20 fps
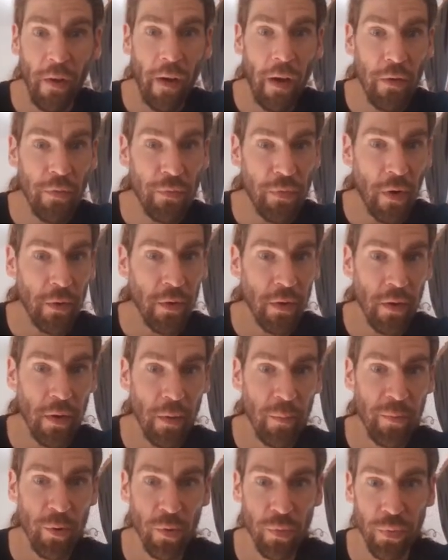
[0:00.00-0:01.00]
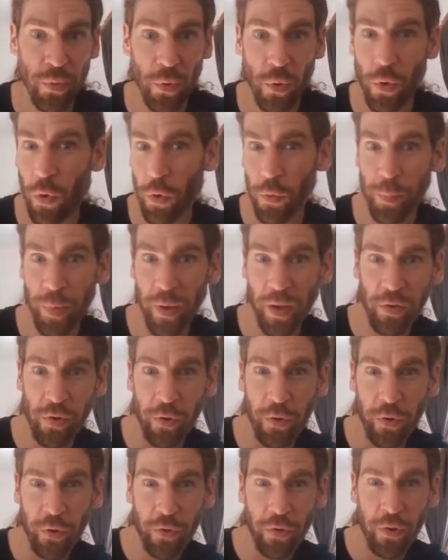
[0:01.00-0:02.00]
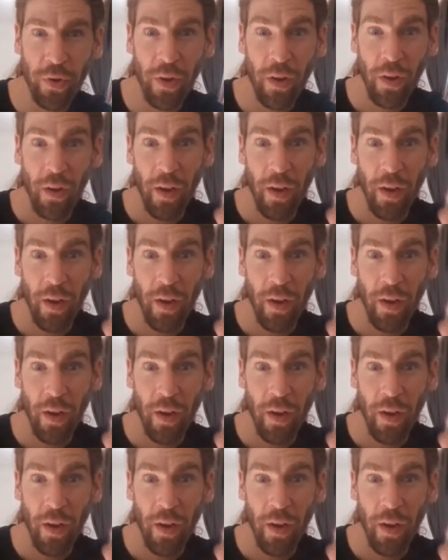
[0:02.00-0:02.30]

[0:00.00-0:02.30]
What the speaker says: I found beautiful old pictures